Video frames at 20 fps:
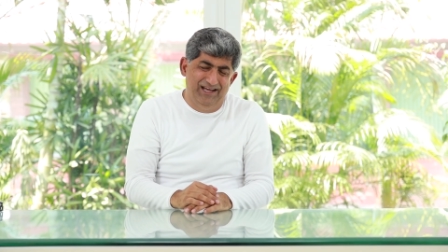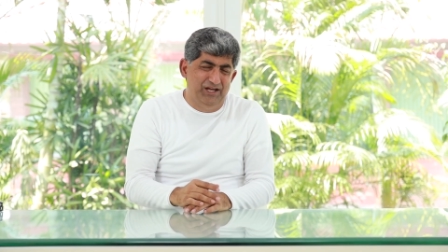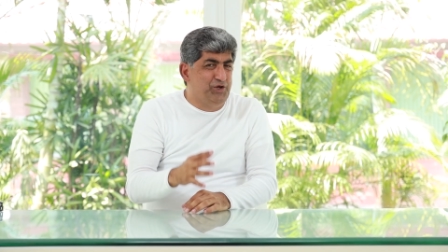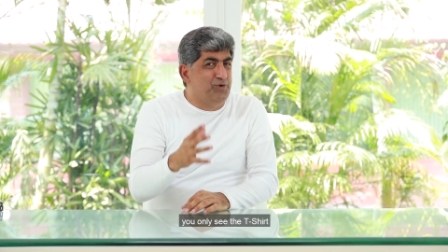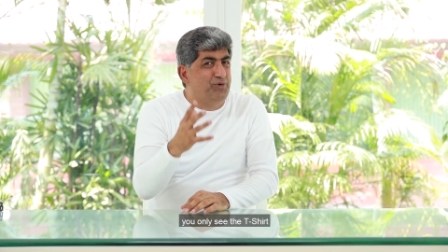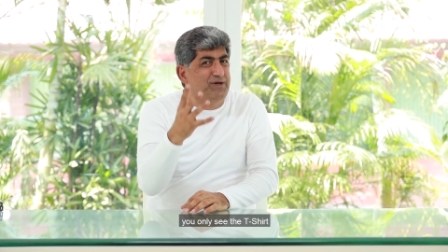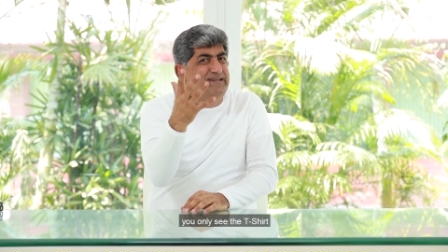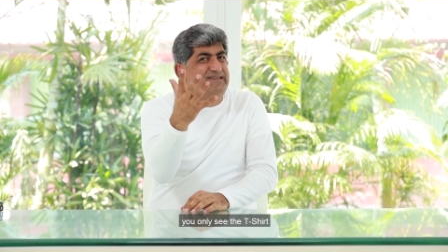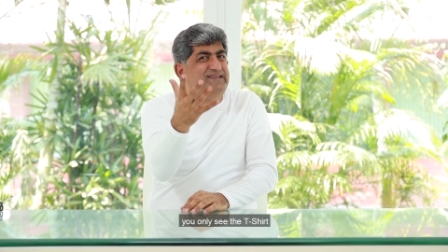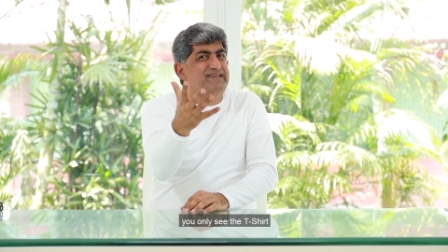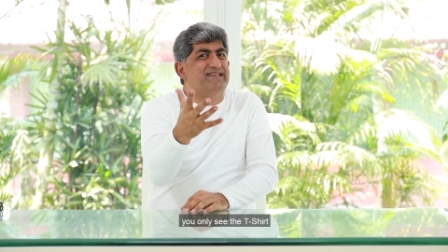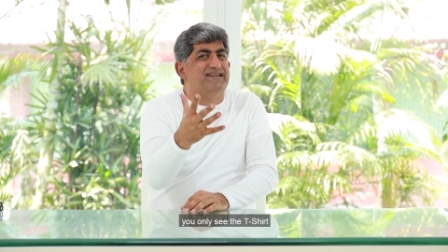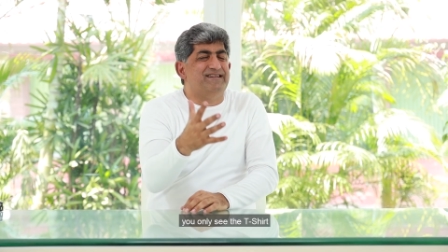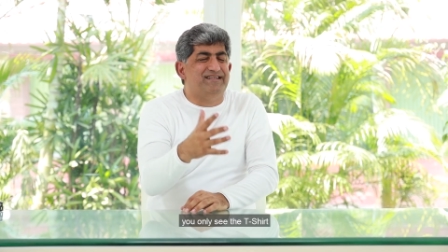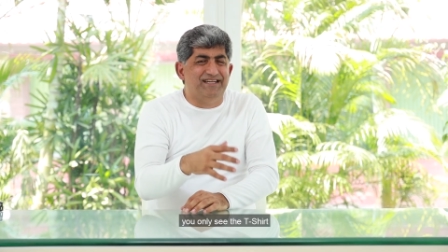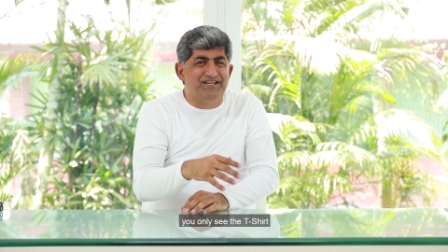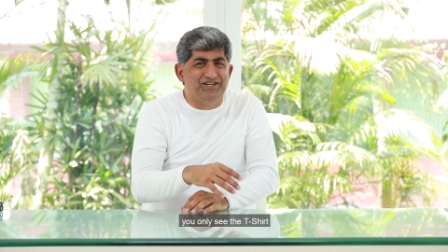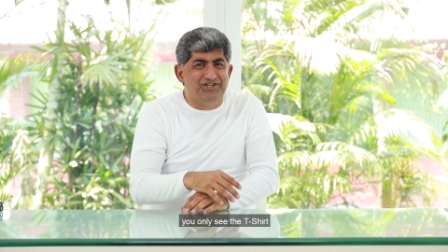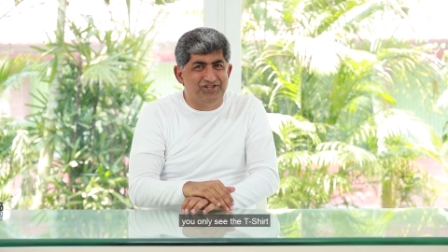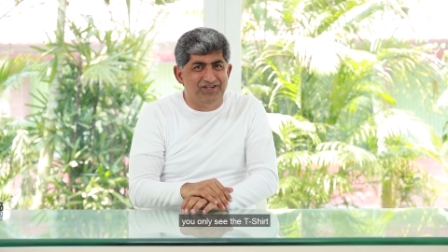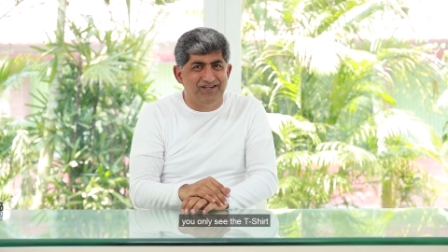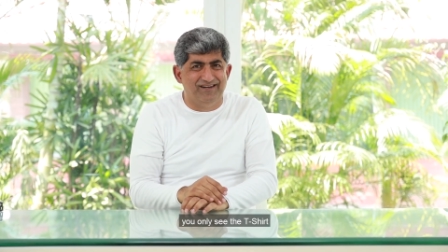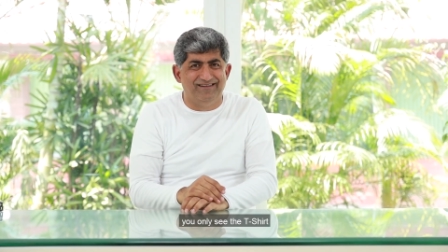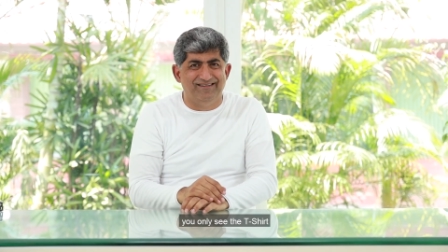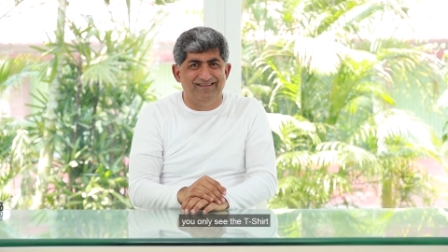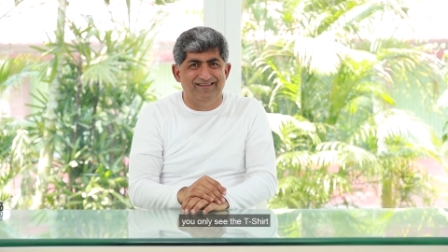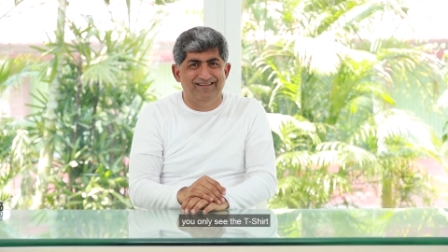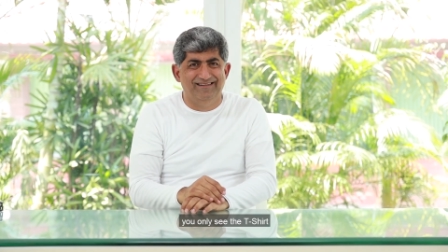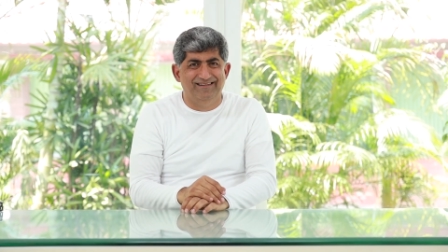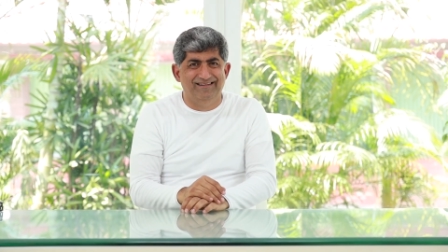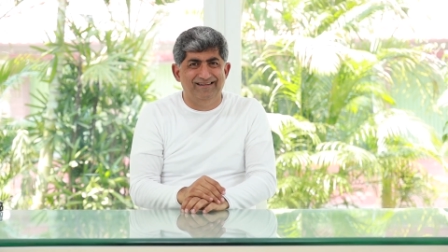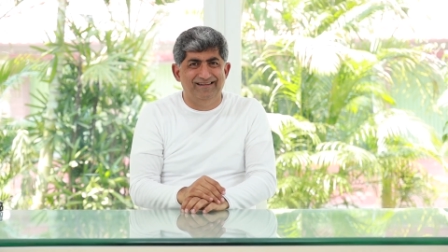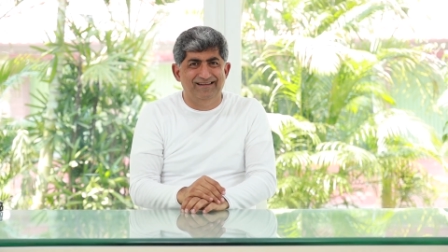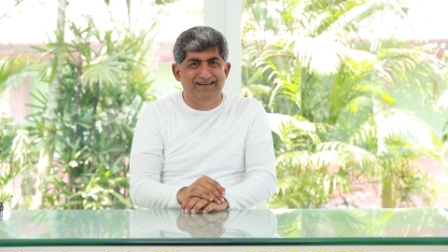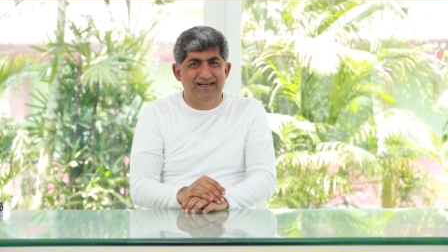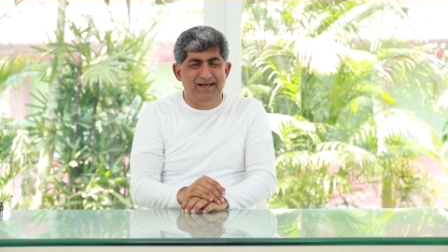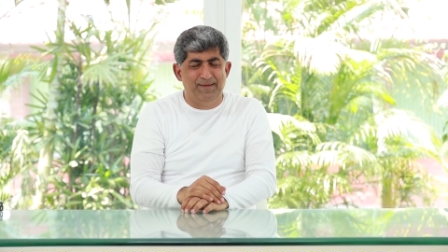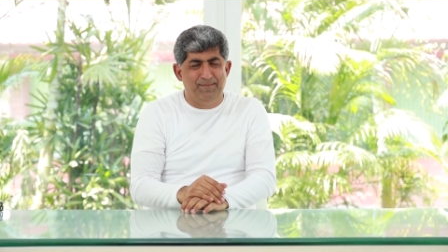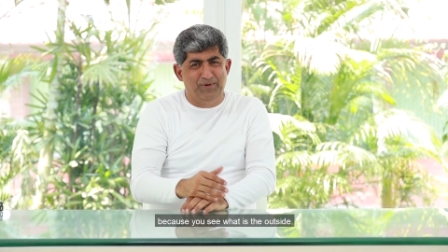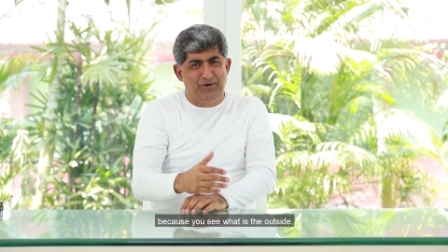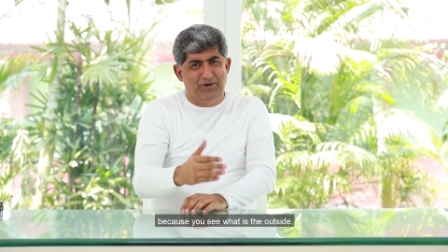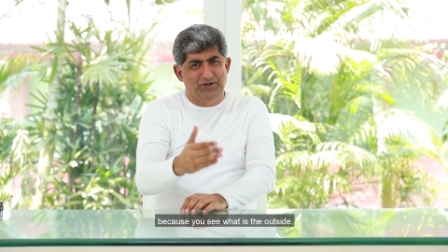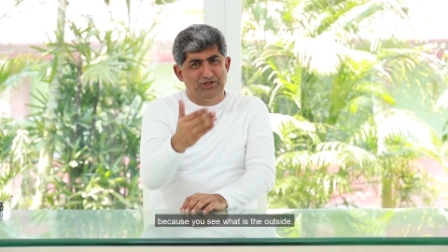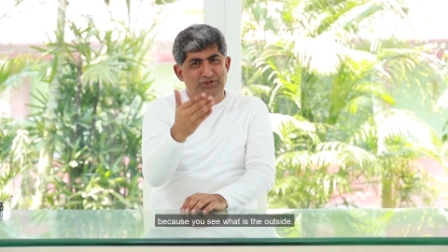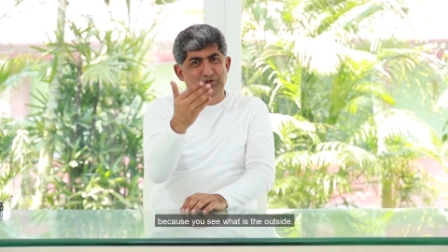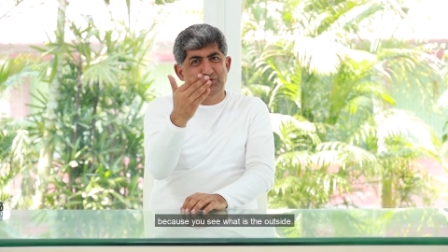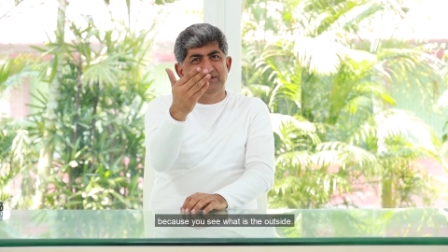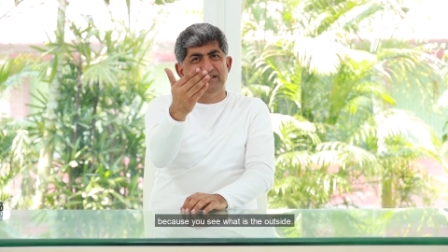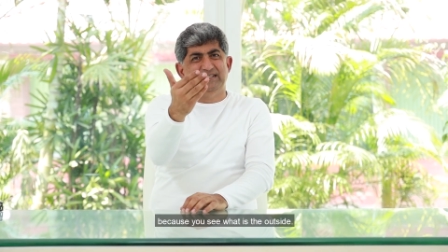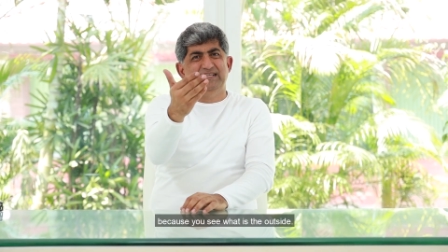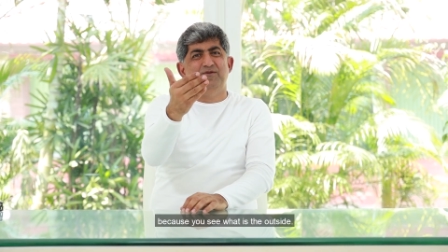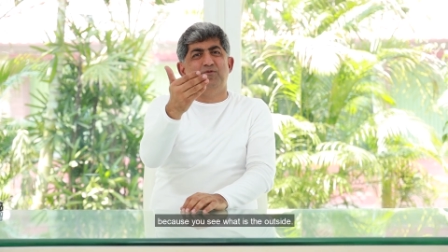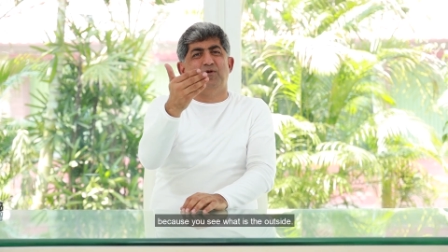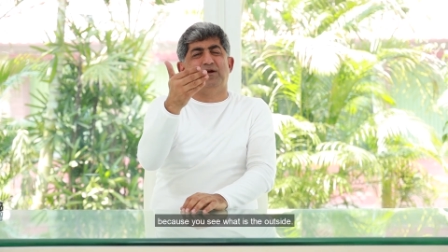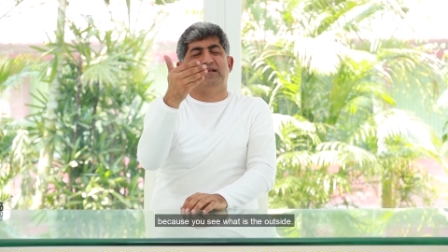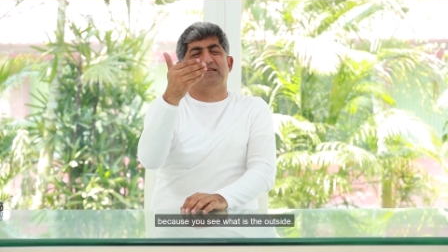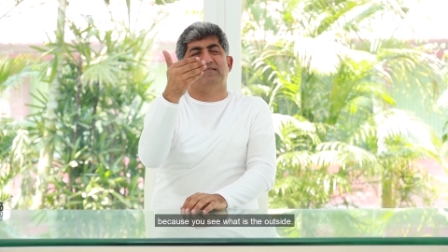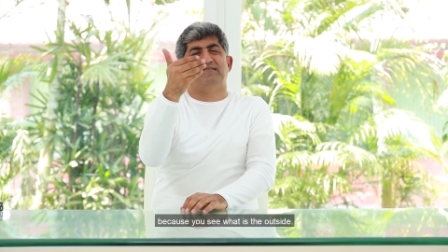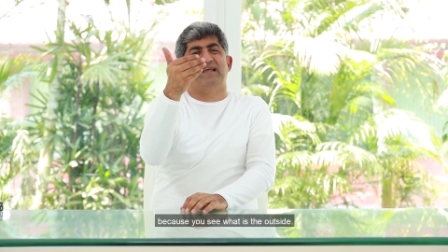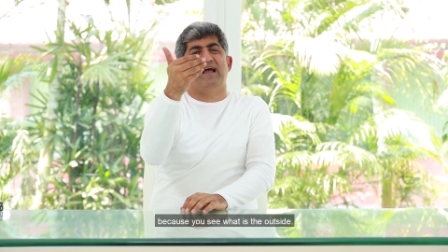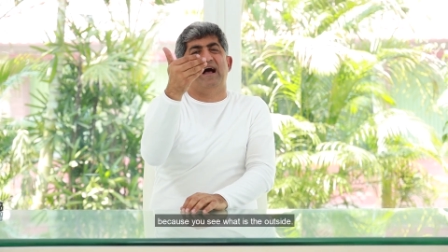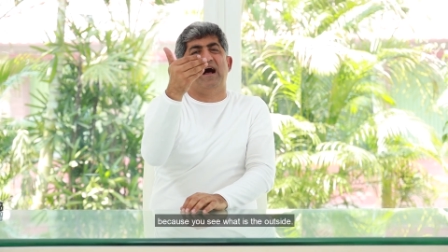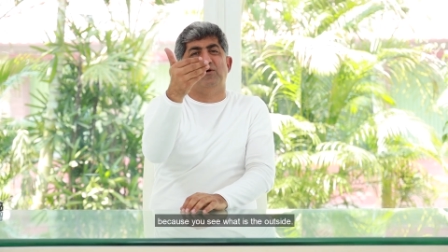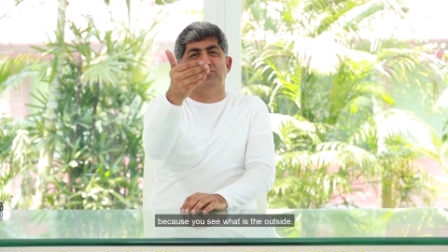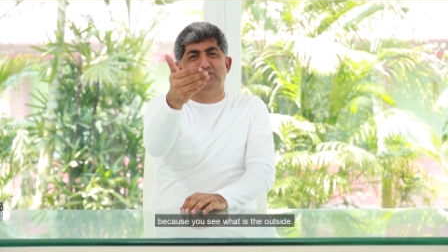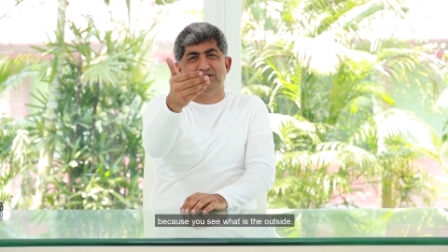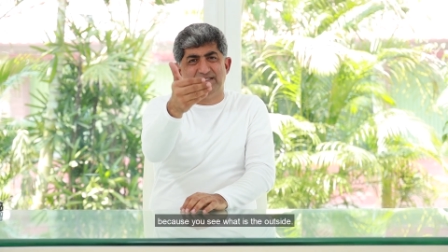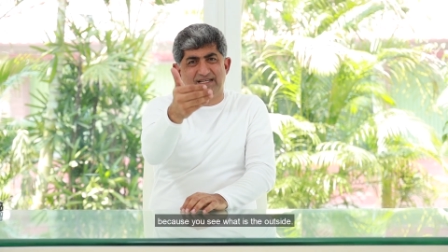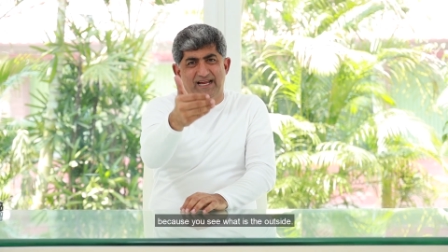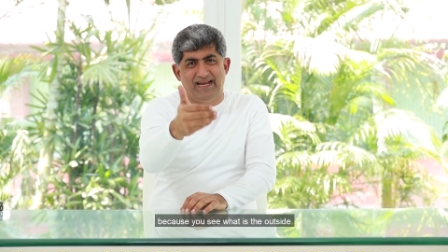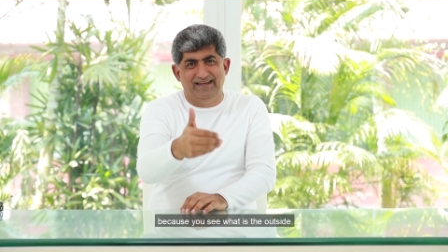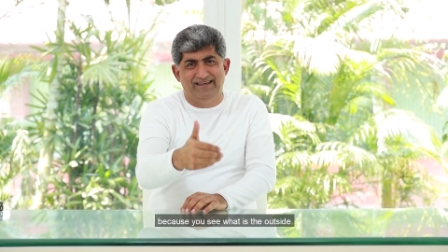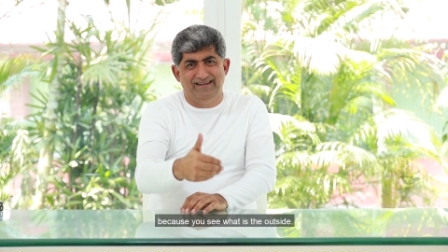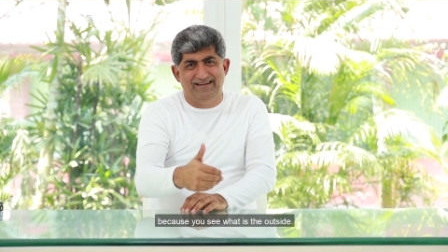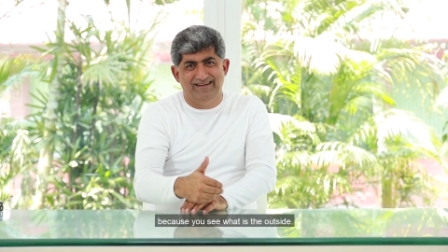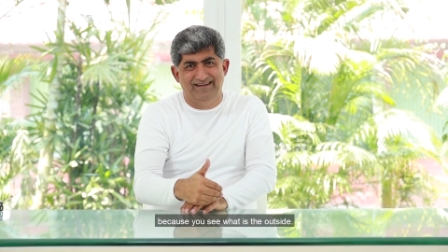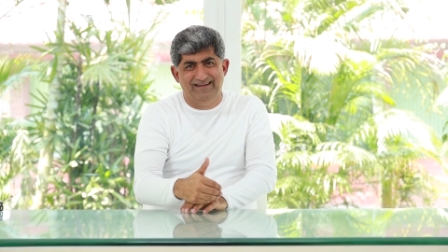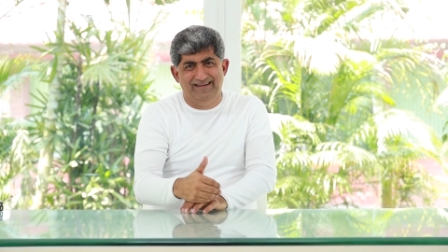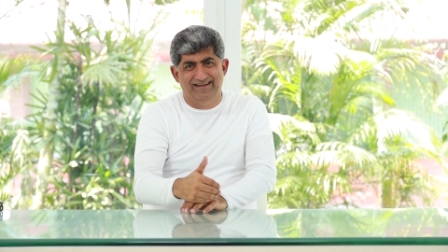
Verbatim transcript: You only see the t-shirt because you see what is the outside.